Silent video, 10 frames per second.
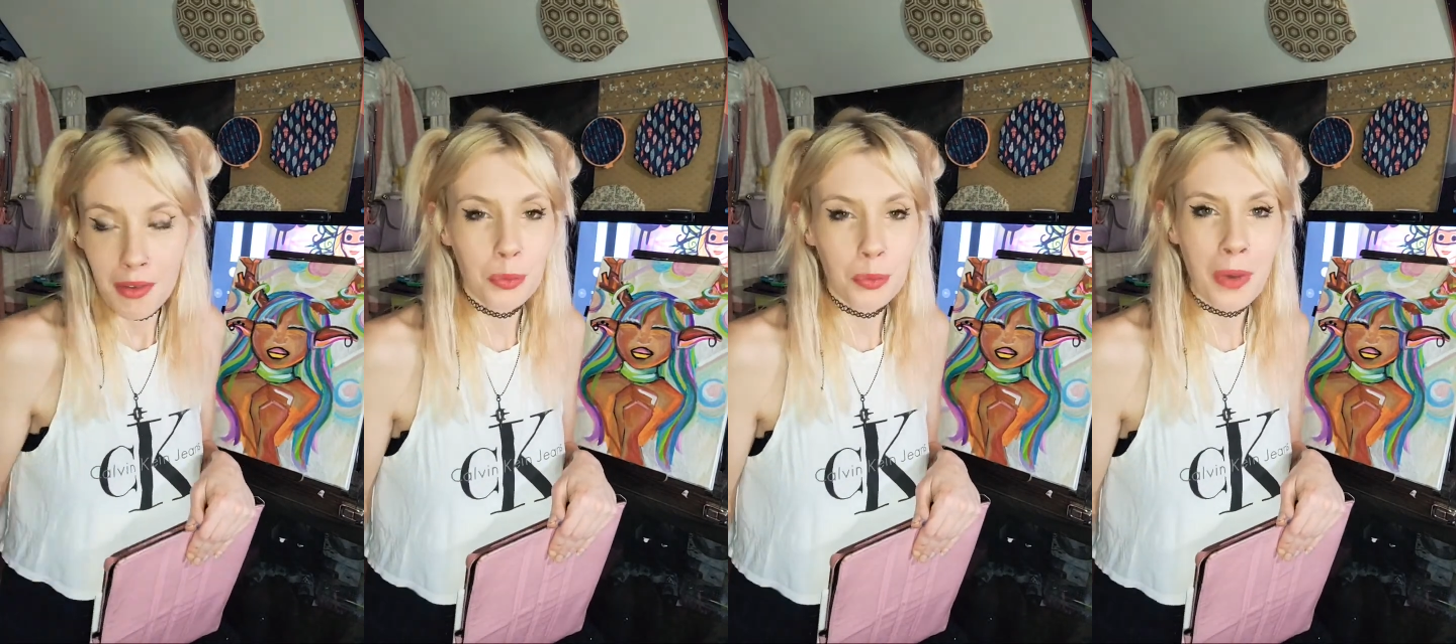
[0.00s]

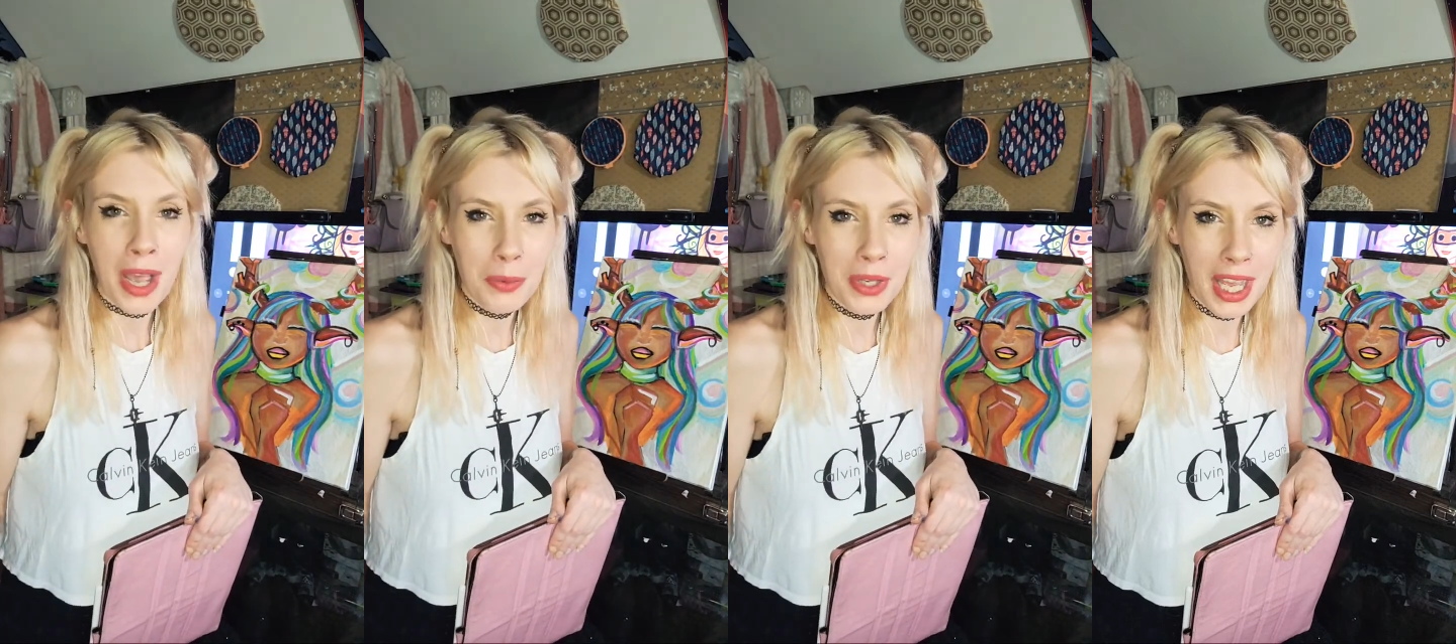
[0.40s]
Why
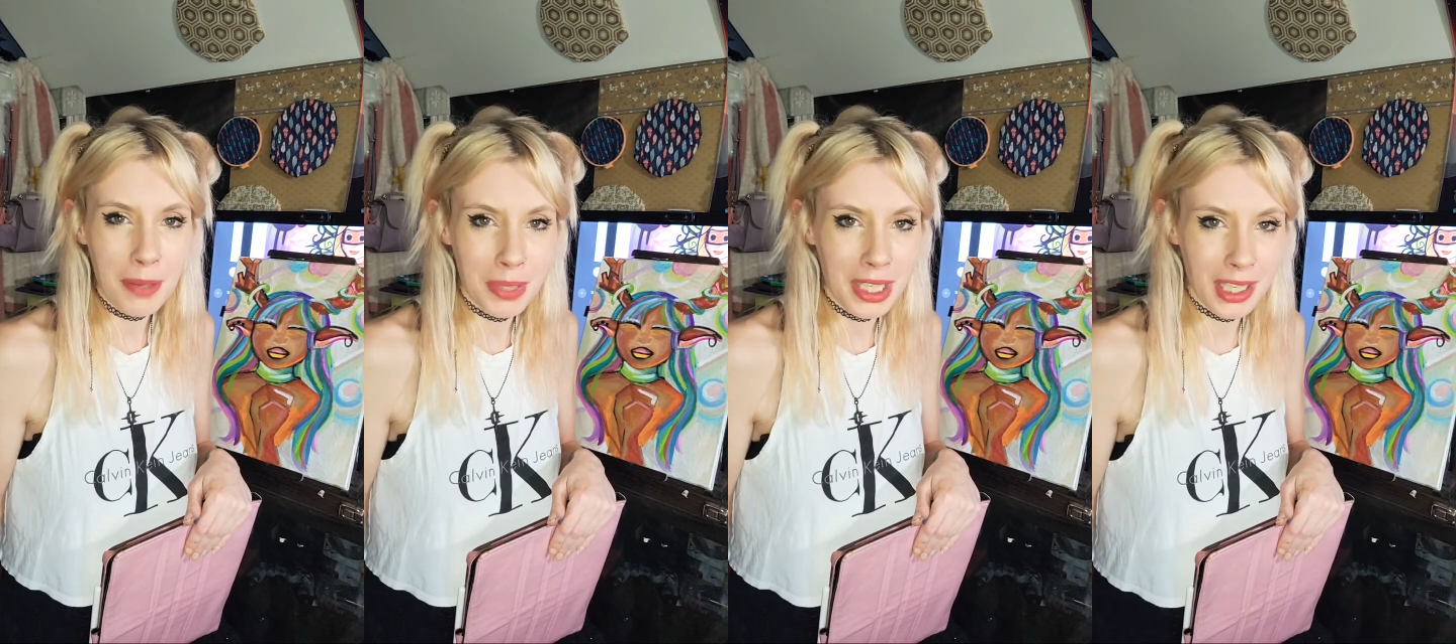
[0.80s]
would I
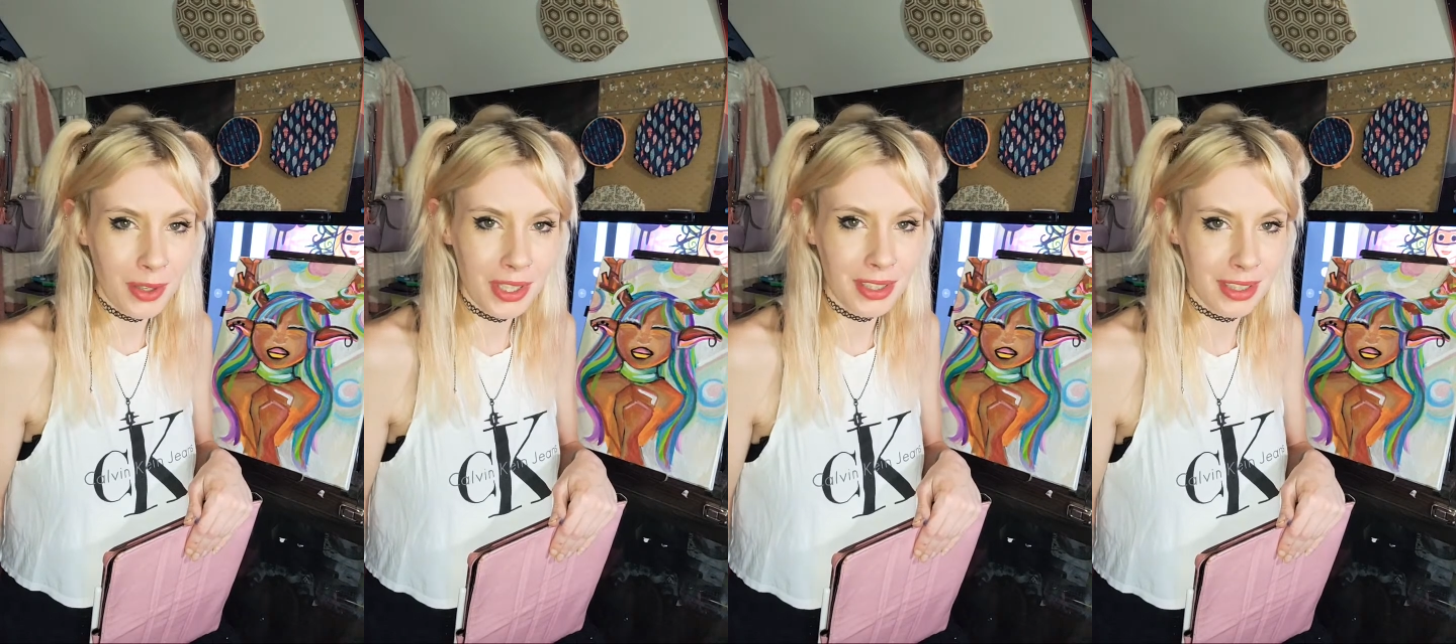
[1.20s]
be
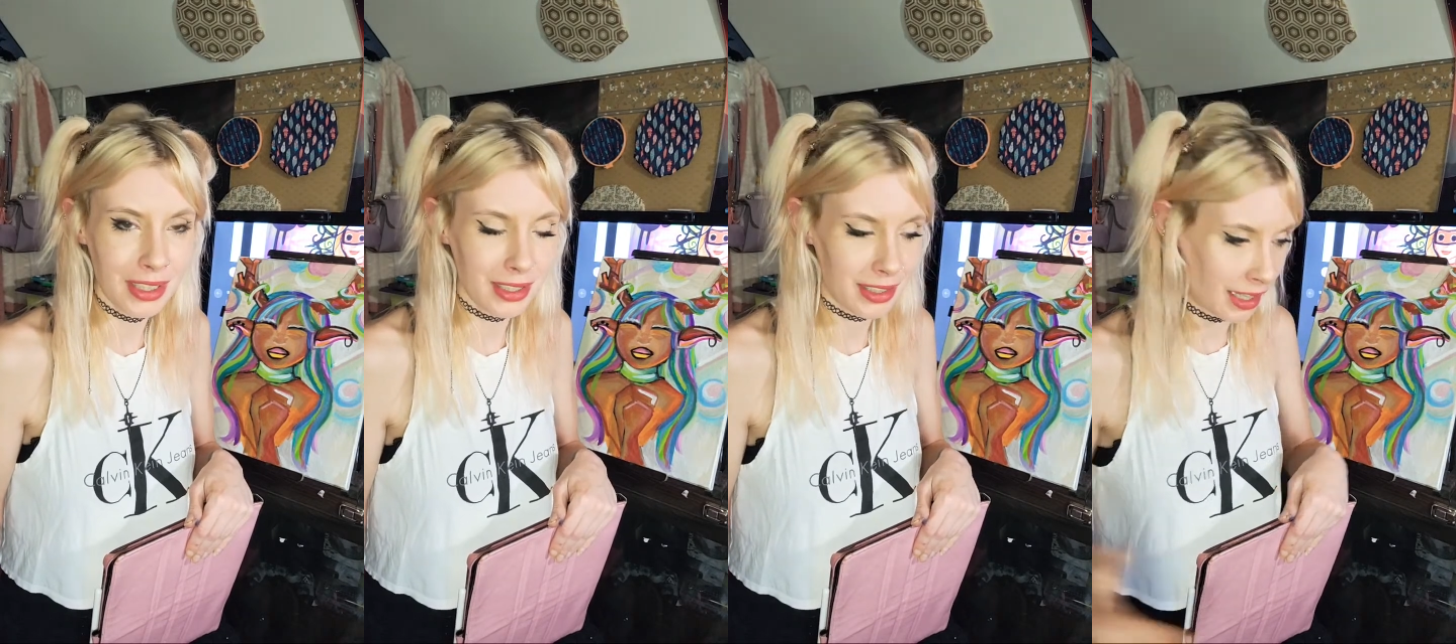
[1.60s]
curious in these
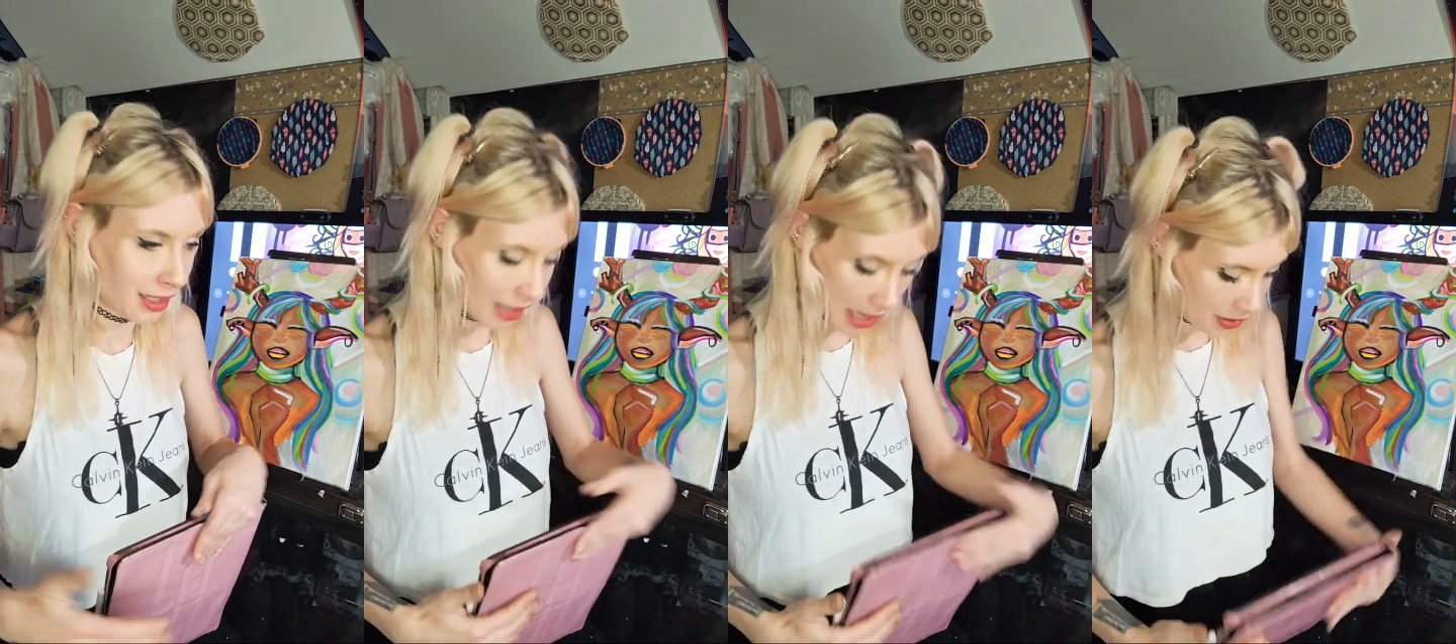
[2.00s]
things? I don't